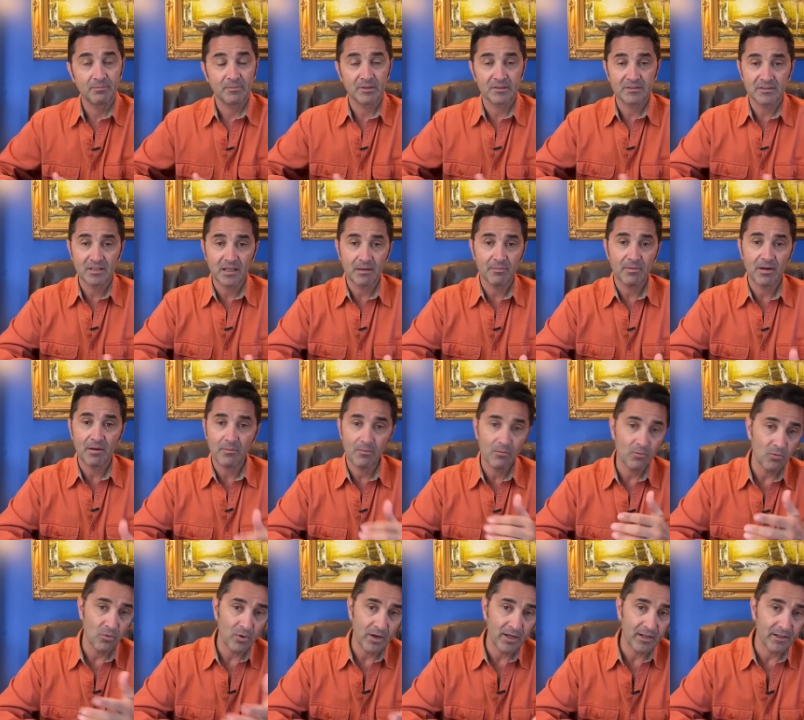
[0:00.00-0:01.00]
But somehow
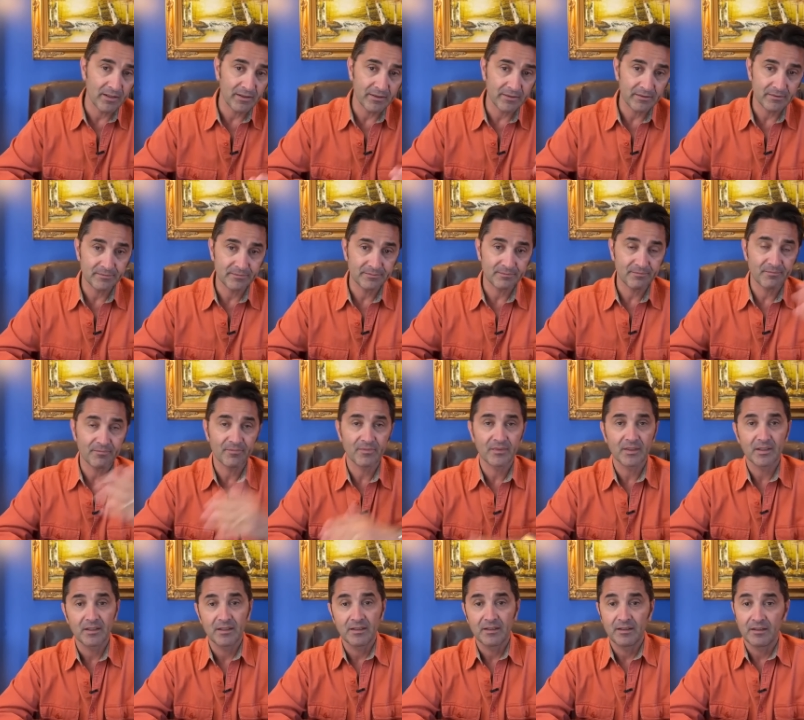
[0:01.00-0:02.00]
Whelan...
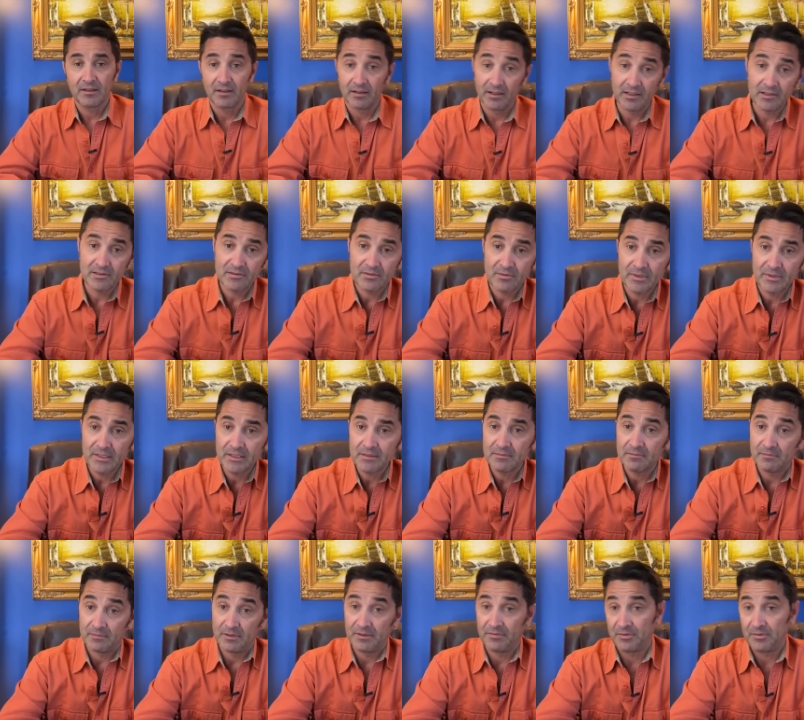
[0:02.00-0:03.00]
Let's
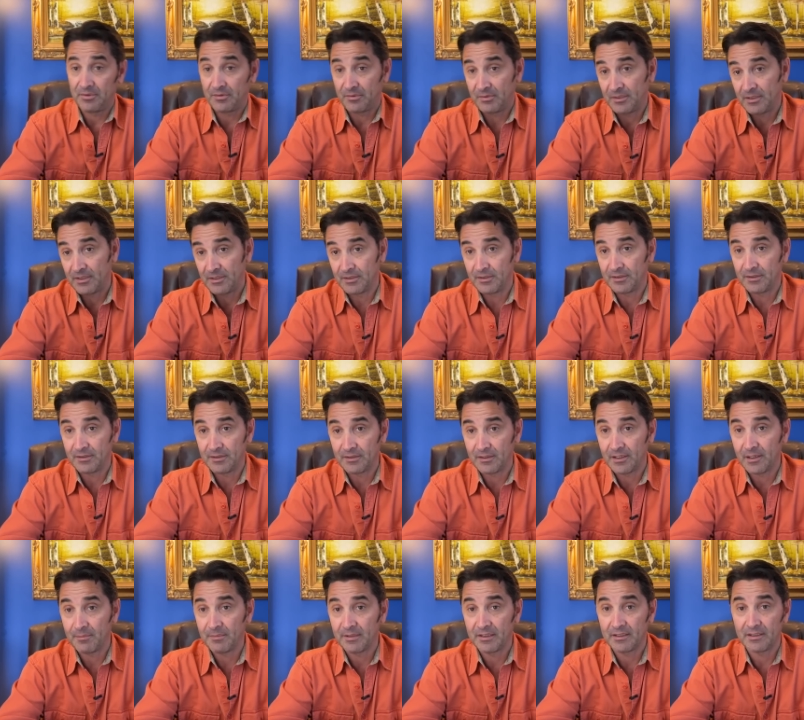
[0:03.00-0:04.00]
read, if you really,
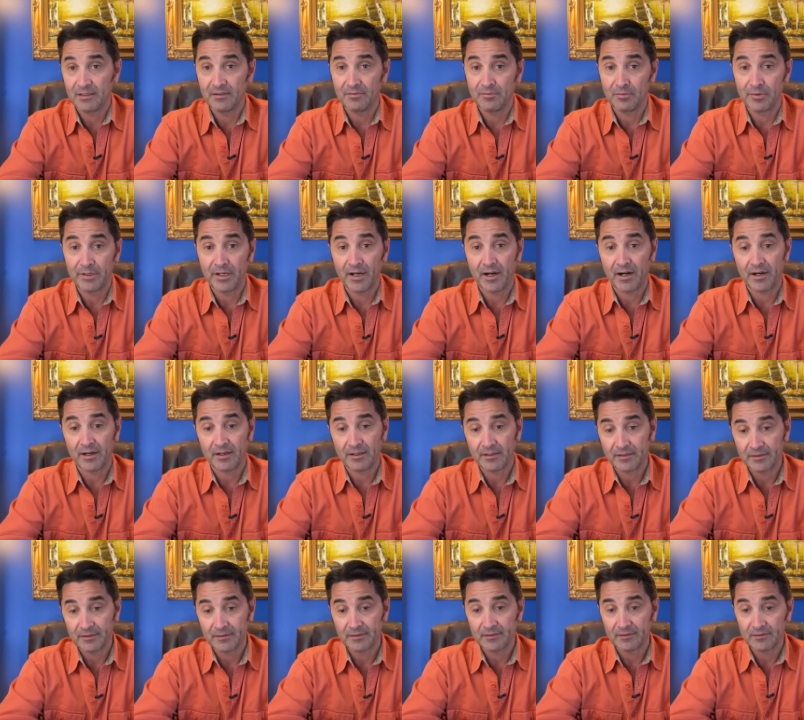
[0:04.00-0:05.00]
I mean, if we
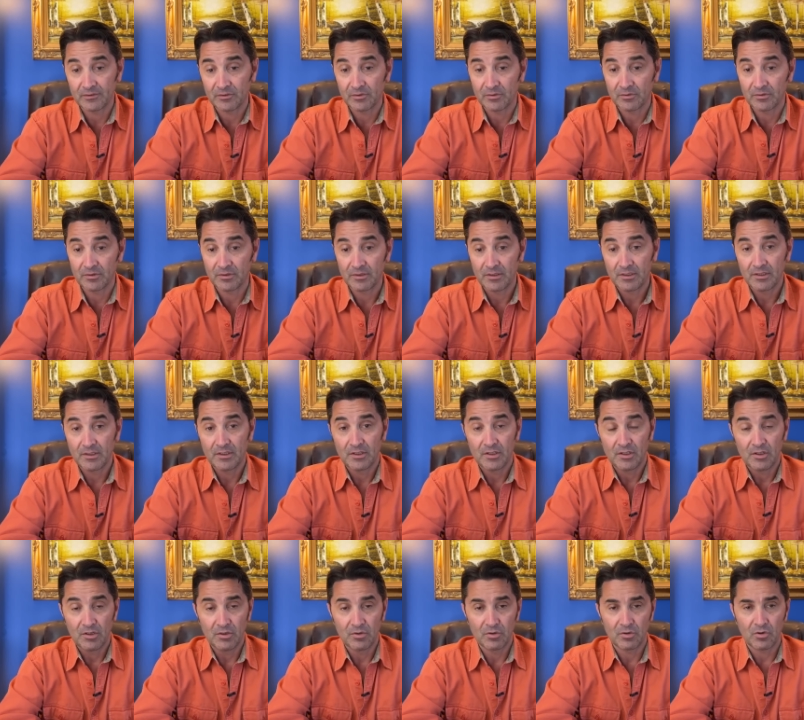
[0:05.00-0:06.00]
are to
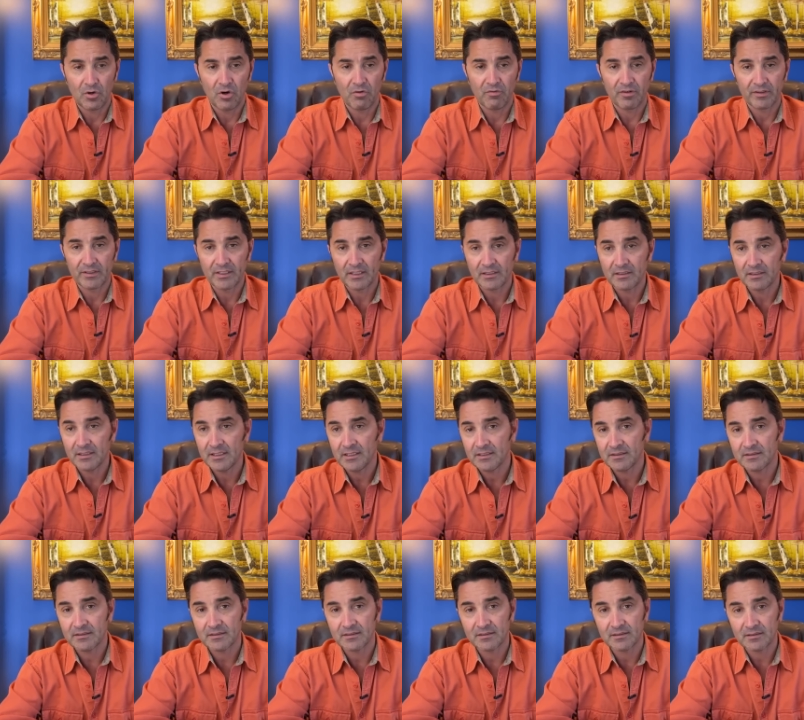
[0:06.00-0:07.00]
look over that,
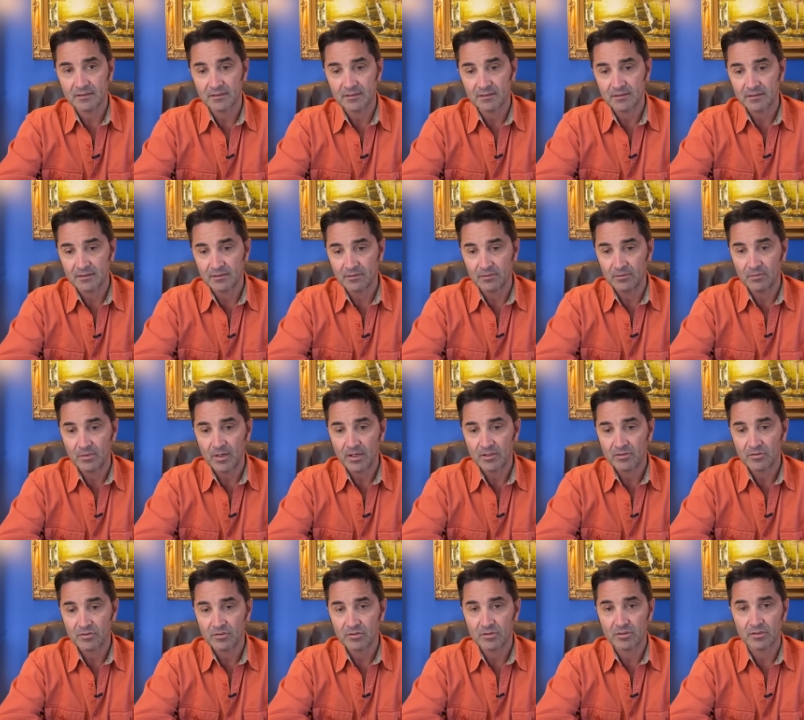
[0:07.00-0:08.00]
let's
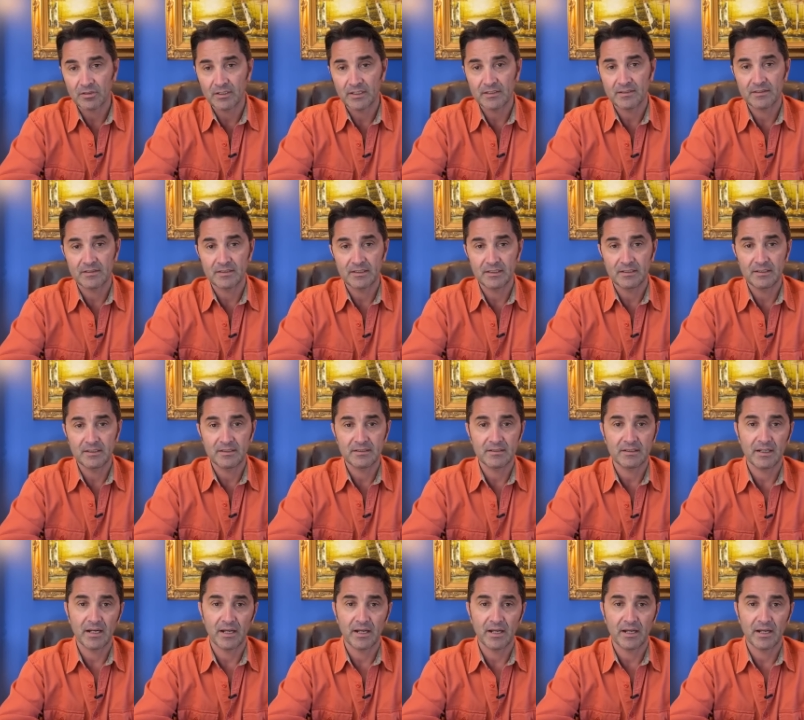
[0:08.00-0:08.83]
watch, let's see these